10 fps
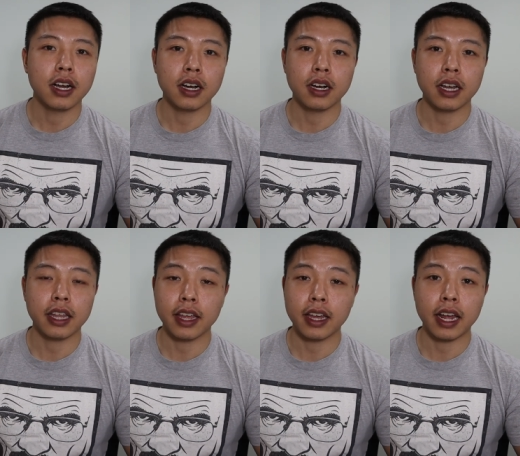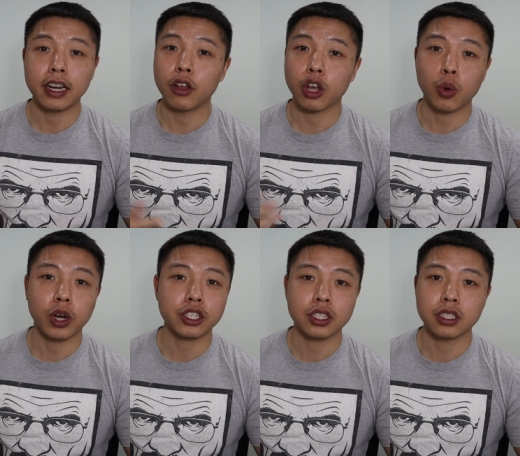Uh, and then any other
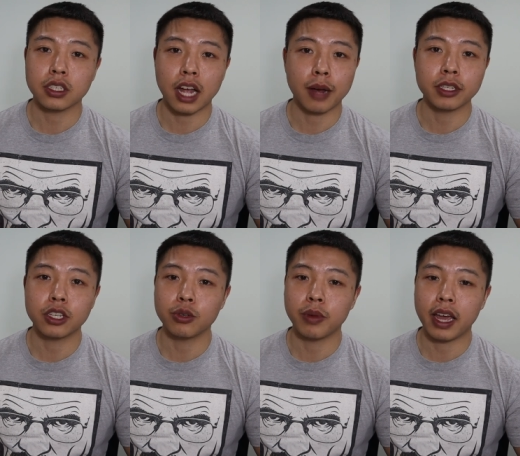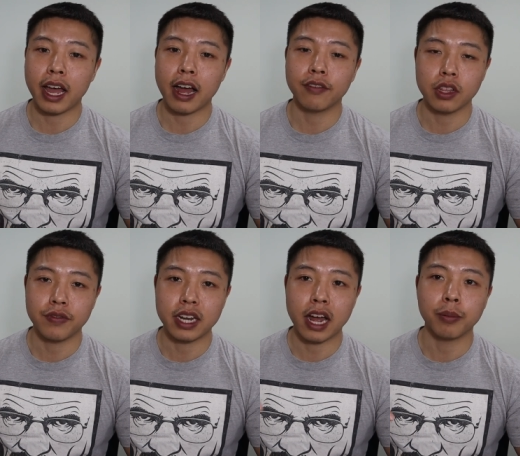questions, comments that you may have, leave
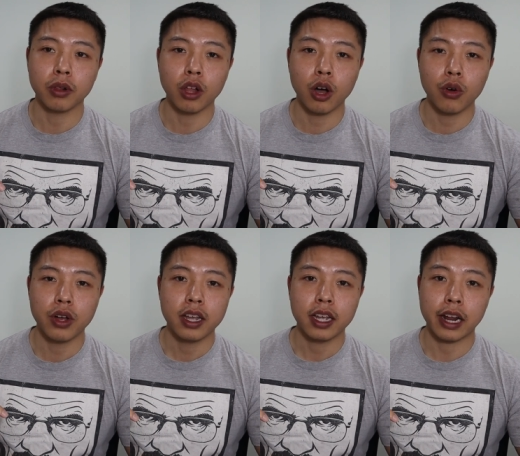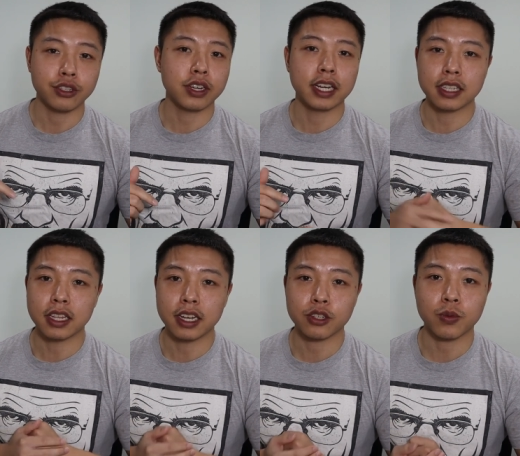them down below. And I'll see you guys in
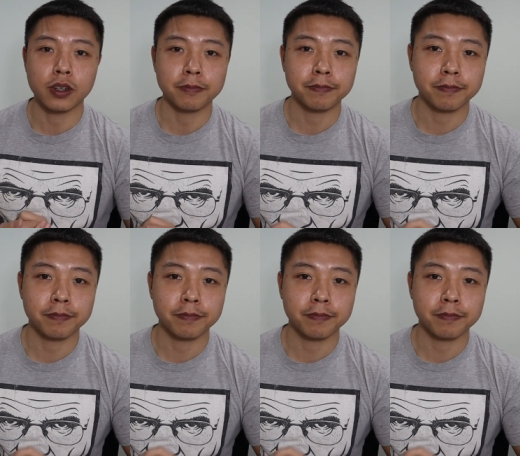the next one.